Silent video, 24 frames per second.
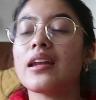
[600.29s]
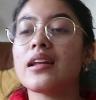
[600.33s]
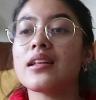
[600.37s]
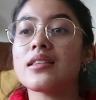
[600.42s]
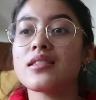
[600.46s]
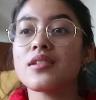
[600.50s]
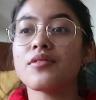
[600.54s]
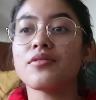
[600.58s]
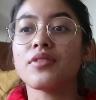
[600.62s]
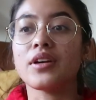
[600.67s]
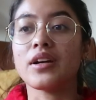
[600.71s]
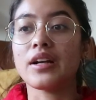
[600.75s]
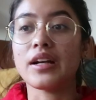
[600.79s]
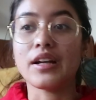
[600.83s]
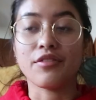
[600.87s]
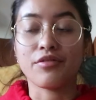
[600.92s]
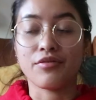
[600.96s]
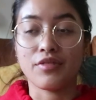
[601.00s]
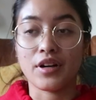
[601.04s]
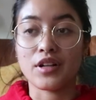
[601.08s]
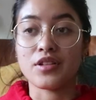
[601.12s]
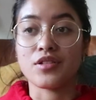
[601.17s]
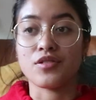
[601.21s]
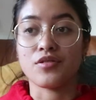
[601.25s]
and it's a very
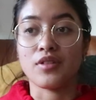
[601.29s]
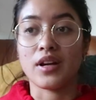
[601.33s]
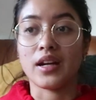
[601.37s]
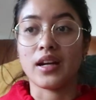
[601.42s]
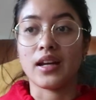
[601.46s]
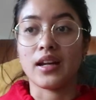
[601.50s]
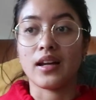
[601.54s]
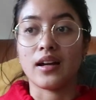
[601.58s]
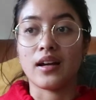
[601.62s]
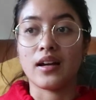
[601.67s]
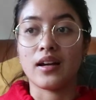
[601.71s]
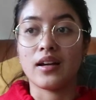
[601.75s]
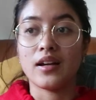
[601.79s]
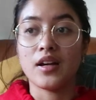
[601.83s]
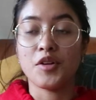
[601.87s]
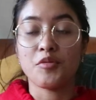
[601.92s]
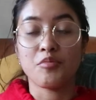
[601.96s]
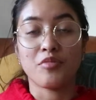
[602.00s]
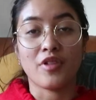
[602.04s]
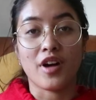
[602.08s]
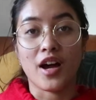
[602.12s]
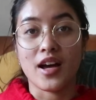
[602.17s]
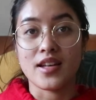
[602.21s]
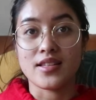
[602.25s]
frustrating
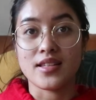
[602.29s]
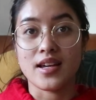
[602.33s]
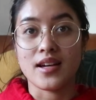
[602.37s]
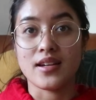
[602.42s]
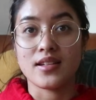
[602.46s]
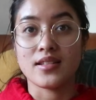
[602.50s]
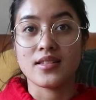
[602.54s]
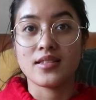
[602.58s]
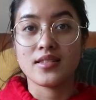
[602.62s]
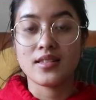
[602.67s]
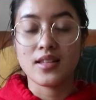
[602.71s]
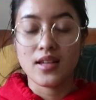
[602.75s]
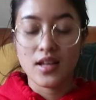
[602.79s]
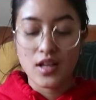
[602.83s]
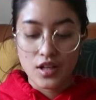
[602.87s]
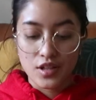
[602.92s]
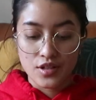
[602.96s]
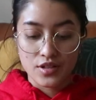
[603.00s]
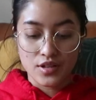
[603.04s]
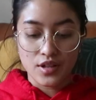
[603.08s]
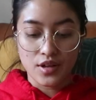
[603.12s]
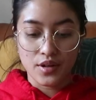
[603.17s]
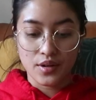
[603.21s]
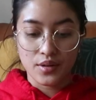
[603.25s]
process.
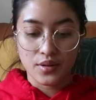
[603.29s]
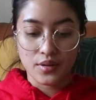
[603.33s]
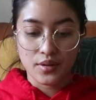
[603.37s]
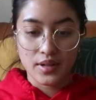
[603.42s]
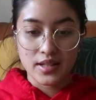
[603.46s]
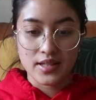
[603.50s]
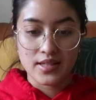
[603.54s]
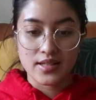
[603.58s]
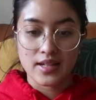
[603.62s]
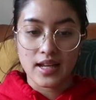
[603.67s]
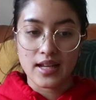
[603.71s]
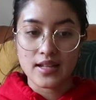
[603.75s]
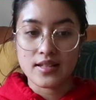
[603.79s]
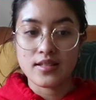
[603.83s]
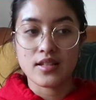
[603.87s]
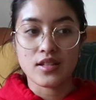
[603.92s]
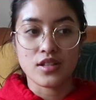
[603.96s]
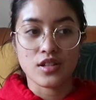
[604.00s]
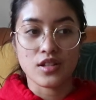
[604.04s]
So it's nice